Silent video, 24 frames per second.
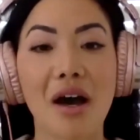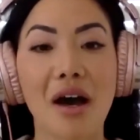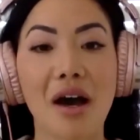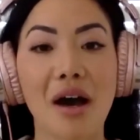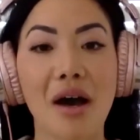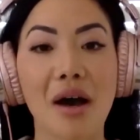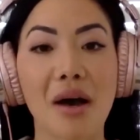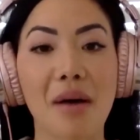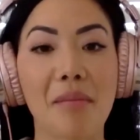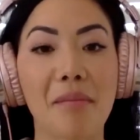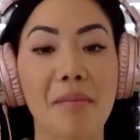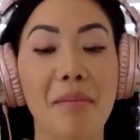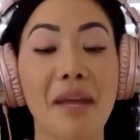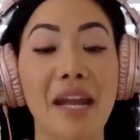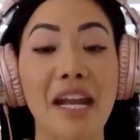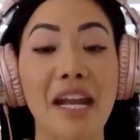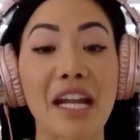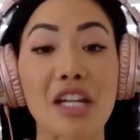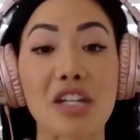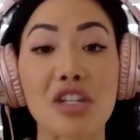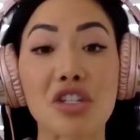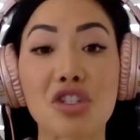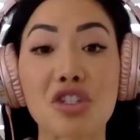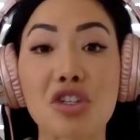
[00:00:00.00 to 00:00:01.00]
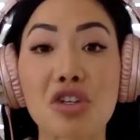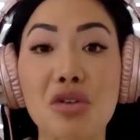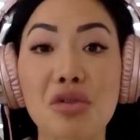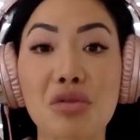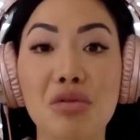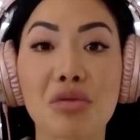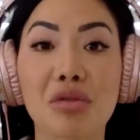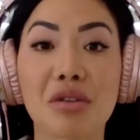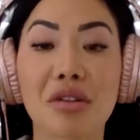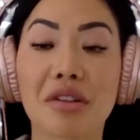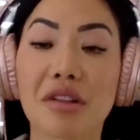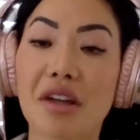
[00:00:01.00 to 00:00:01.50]
But I
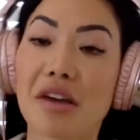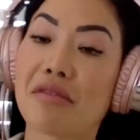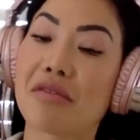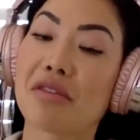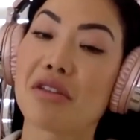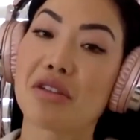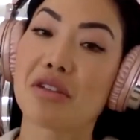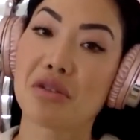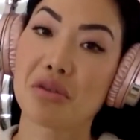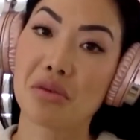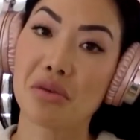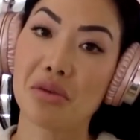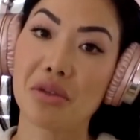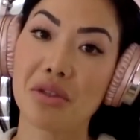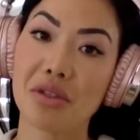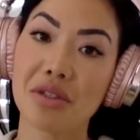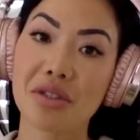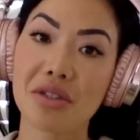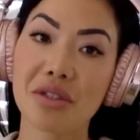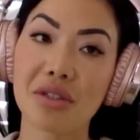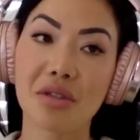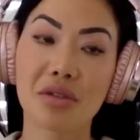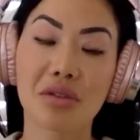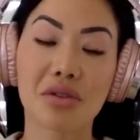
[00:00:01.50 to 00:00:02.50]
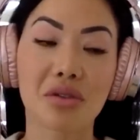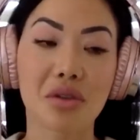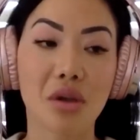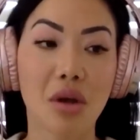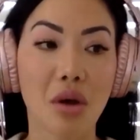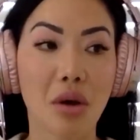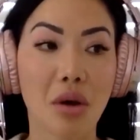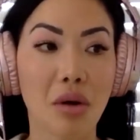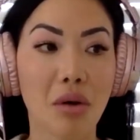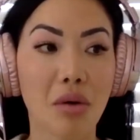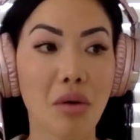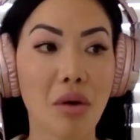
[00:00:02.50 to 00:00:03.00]
do love the tools.
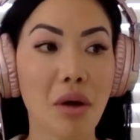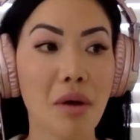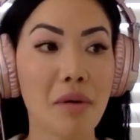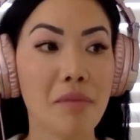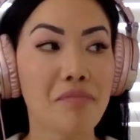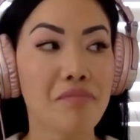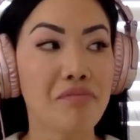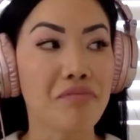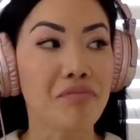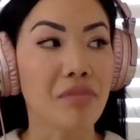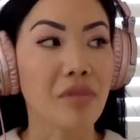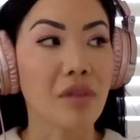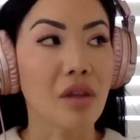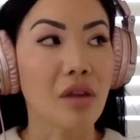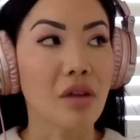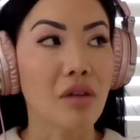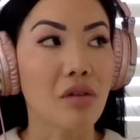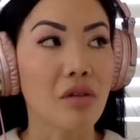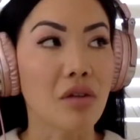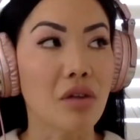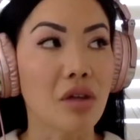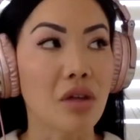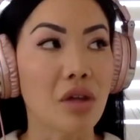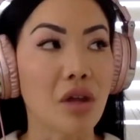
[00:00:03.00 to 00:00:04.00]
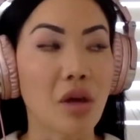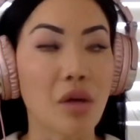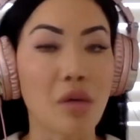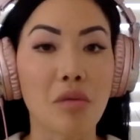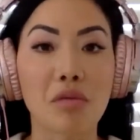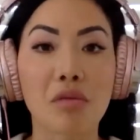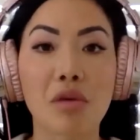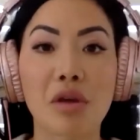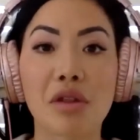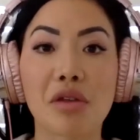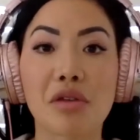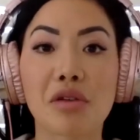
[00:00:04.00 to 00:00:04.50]
So,
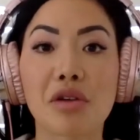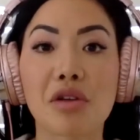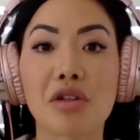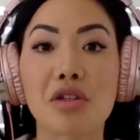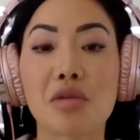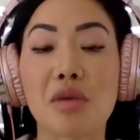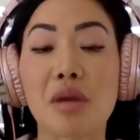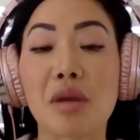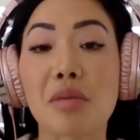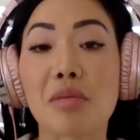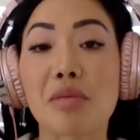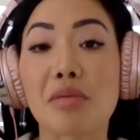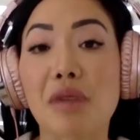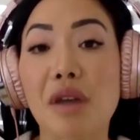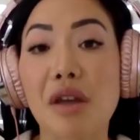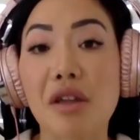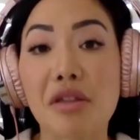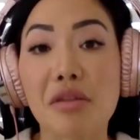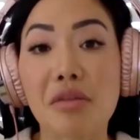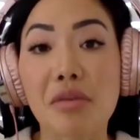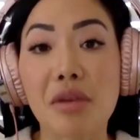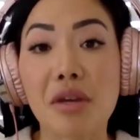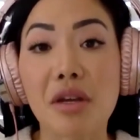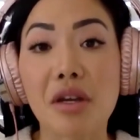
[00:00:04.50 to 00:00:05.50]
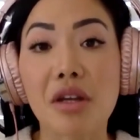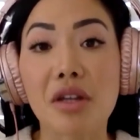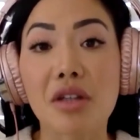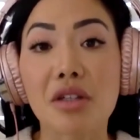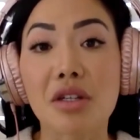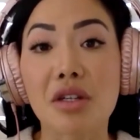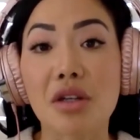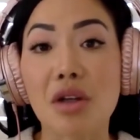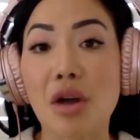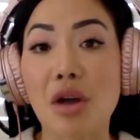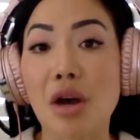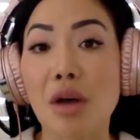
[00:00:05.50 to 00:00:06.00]
whether you're doing breath work
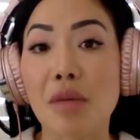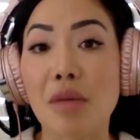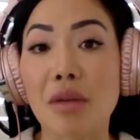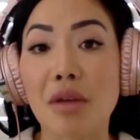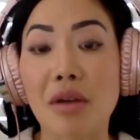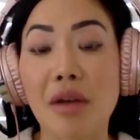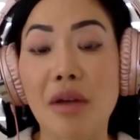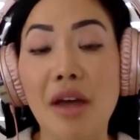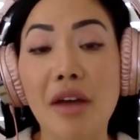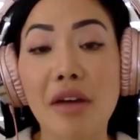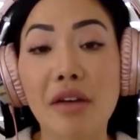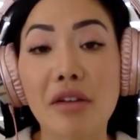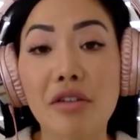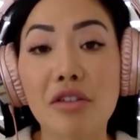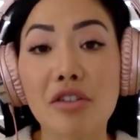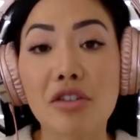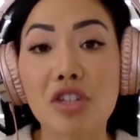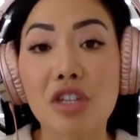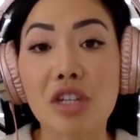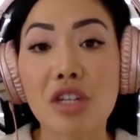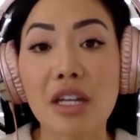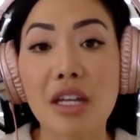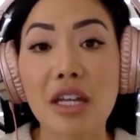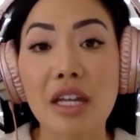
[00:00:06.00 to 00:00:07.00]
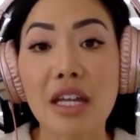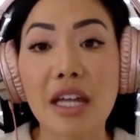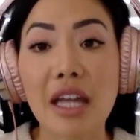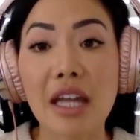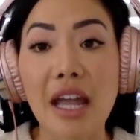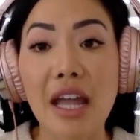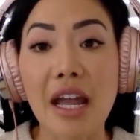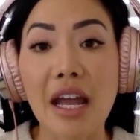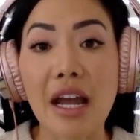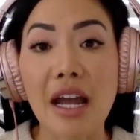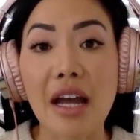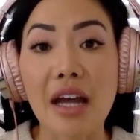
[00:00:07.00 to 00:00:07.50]
to calm your energy
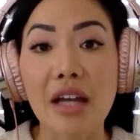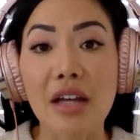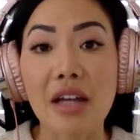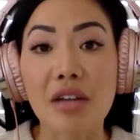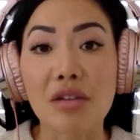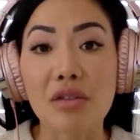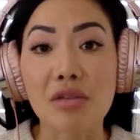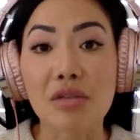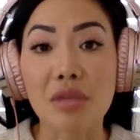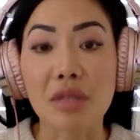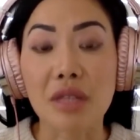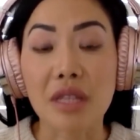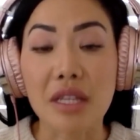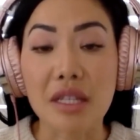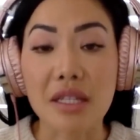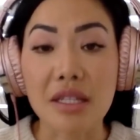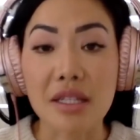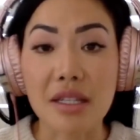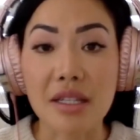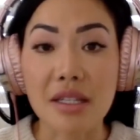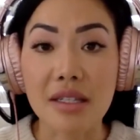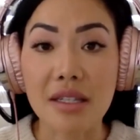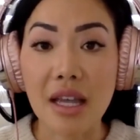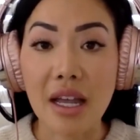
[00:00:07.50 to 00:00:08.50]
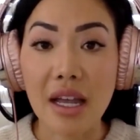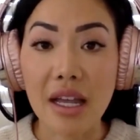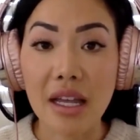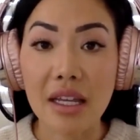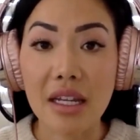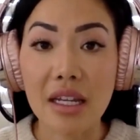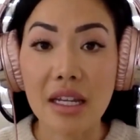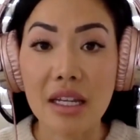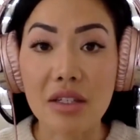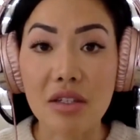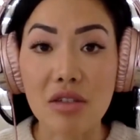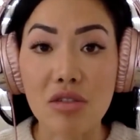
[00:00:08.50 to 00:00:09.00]
and release
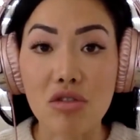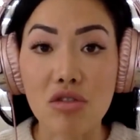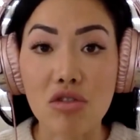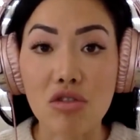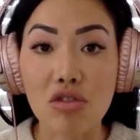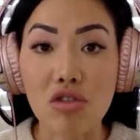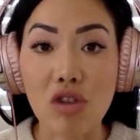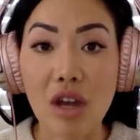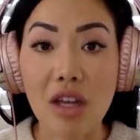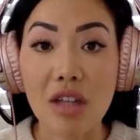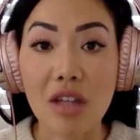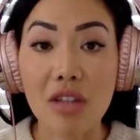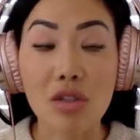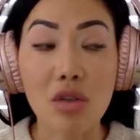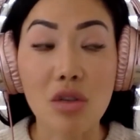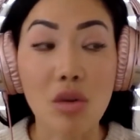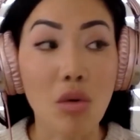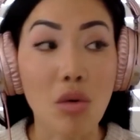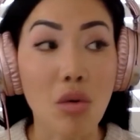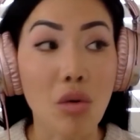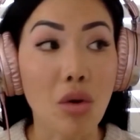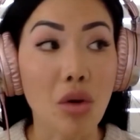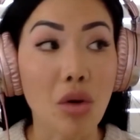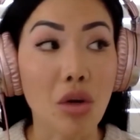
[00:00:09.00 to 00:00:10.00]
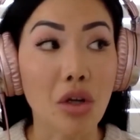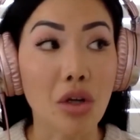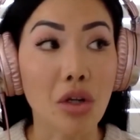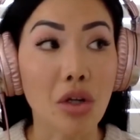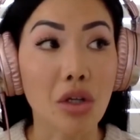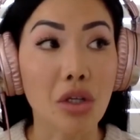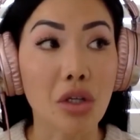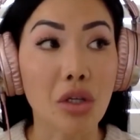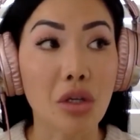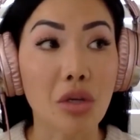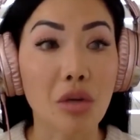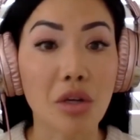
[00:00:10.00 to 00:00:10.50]
anxieties and stress, or
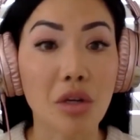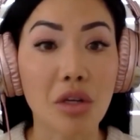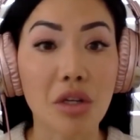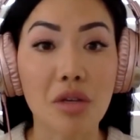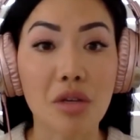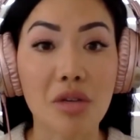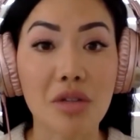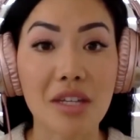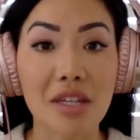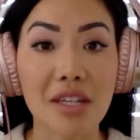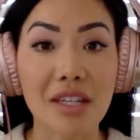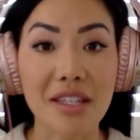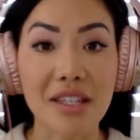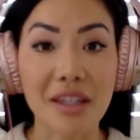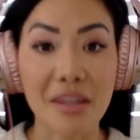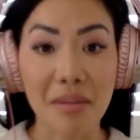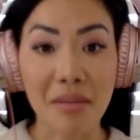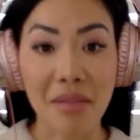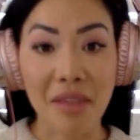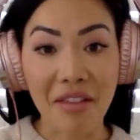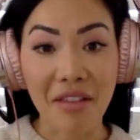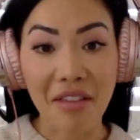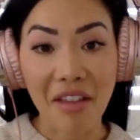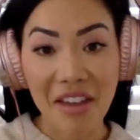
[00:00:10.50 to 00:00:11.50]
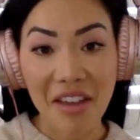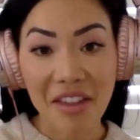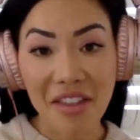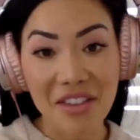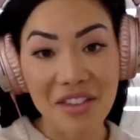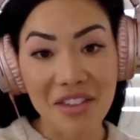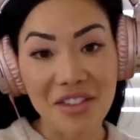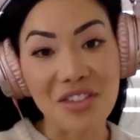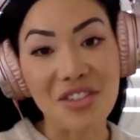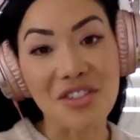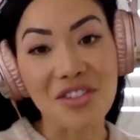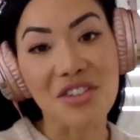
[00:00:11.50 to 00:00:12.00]
you are using something like
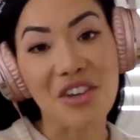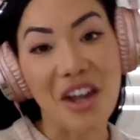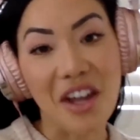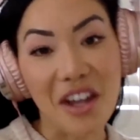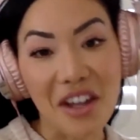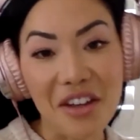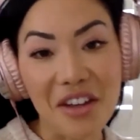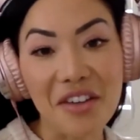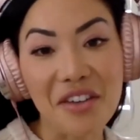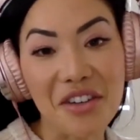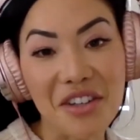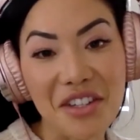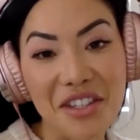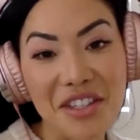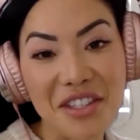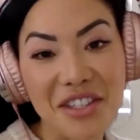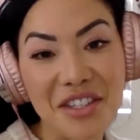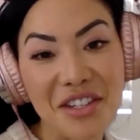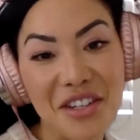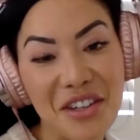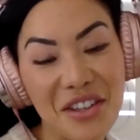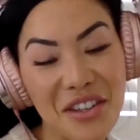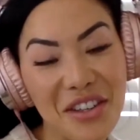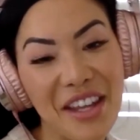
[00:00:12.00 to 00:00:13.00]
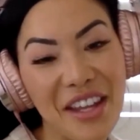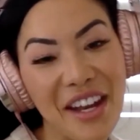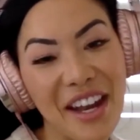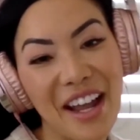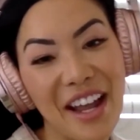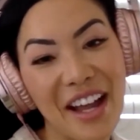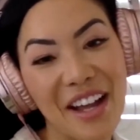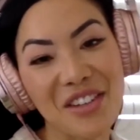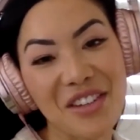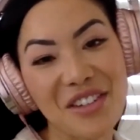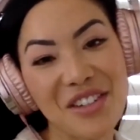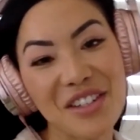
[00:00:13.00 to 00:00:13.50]
this giant crystal
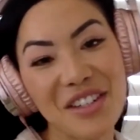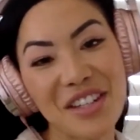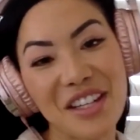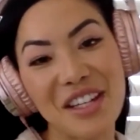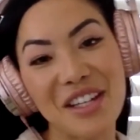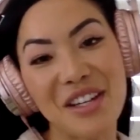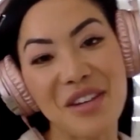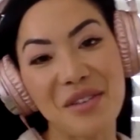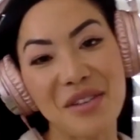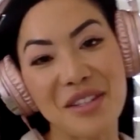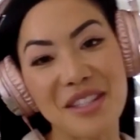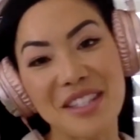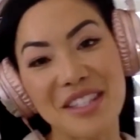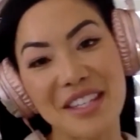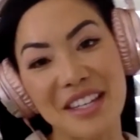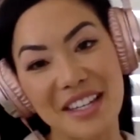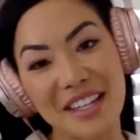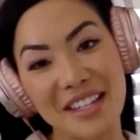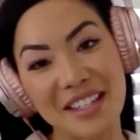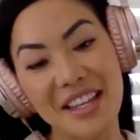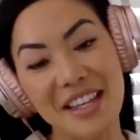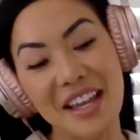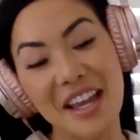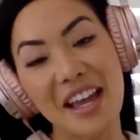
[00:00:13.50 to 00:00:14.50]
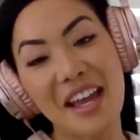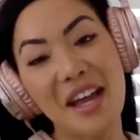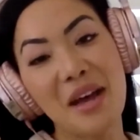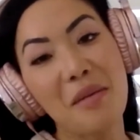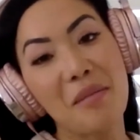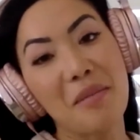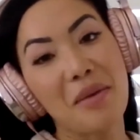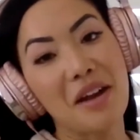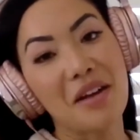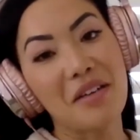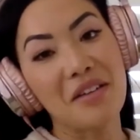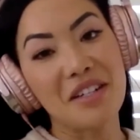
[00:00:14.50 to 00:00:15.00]
that no one sees,
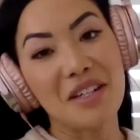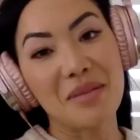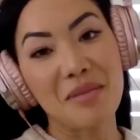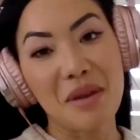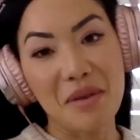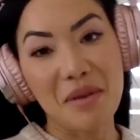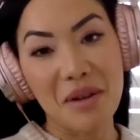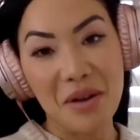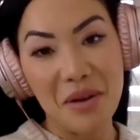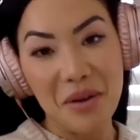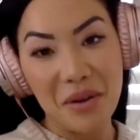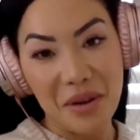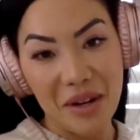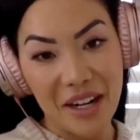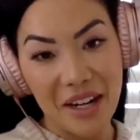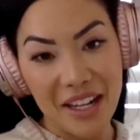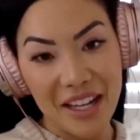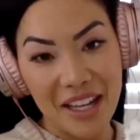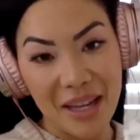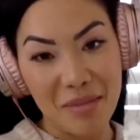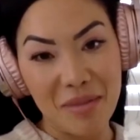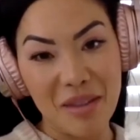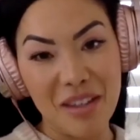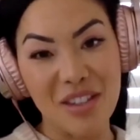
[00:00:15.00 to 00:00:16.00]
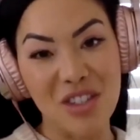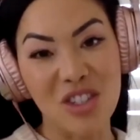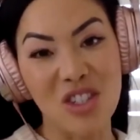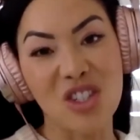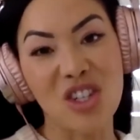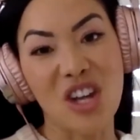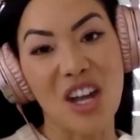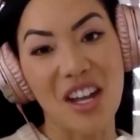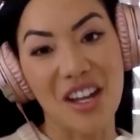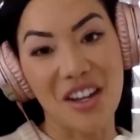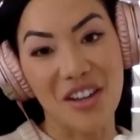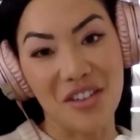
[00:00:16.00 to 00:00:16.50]
but every time I record, I keep these
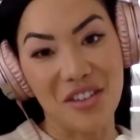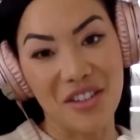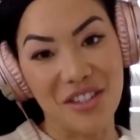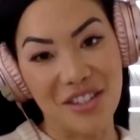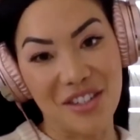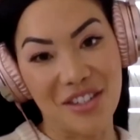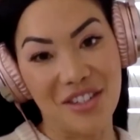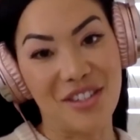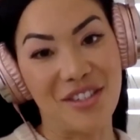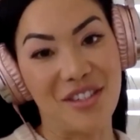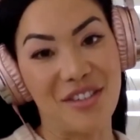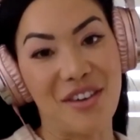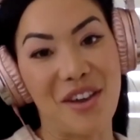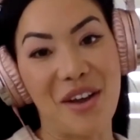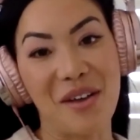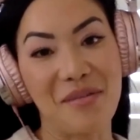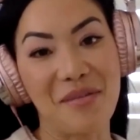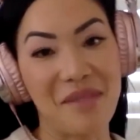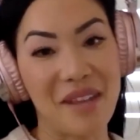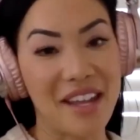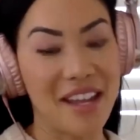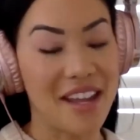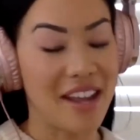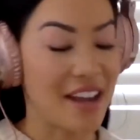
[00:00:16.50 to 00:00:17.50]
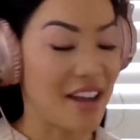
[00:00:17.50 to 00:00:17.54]
giant crystals around me.